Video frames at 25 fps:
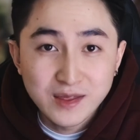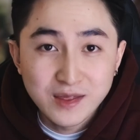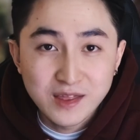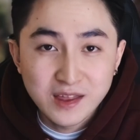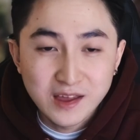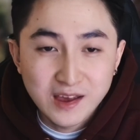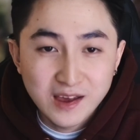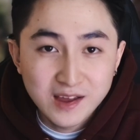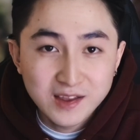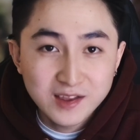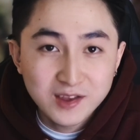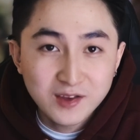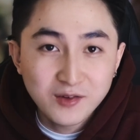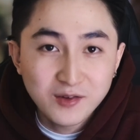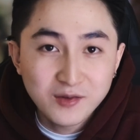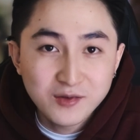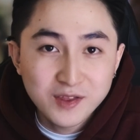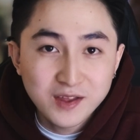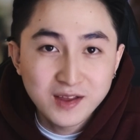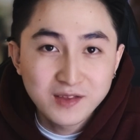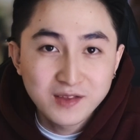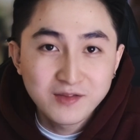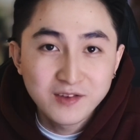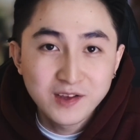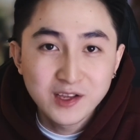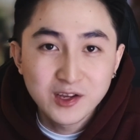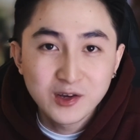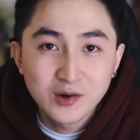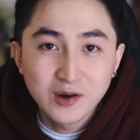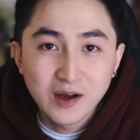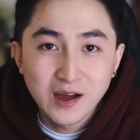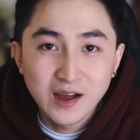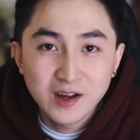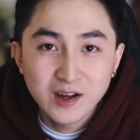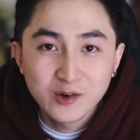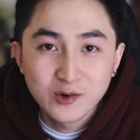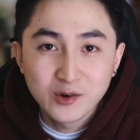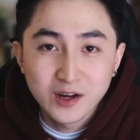the end of that video
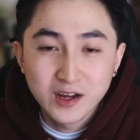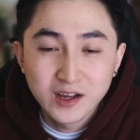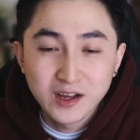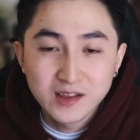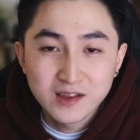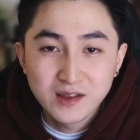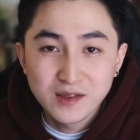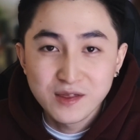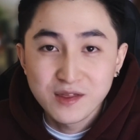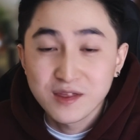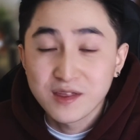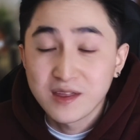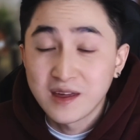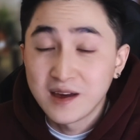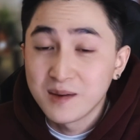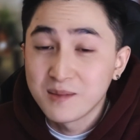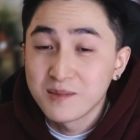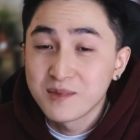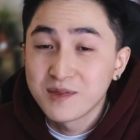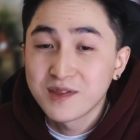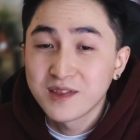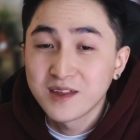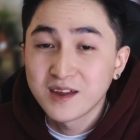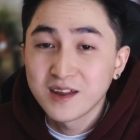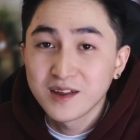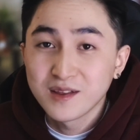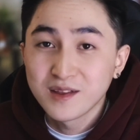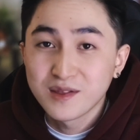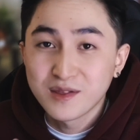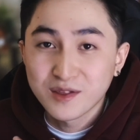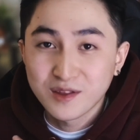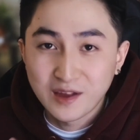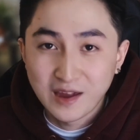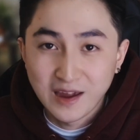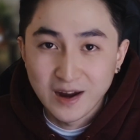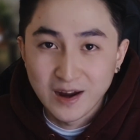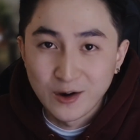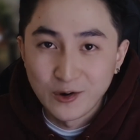I created something
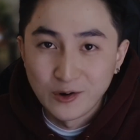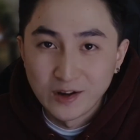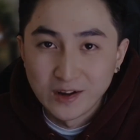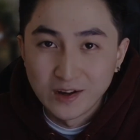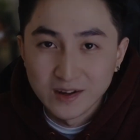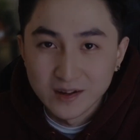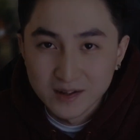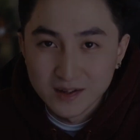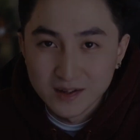scary.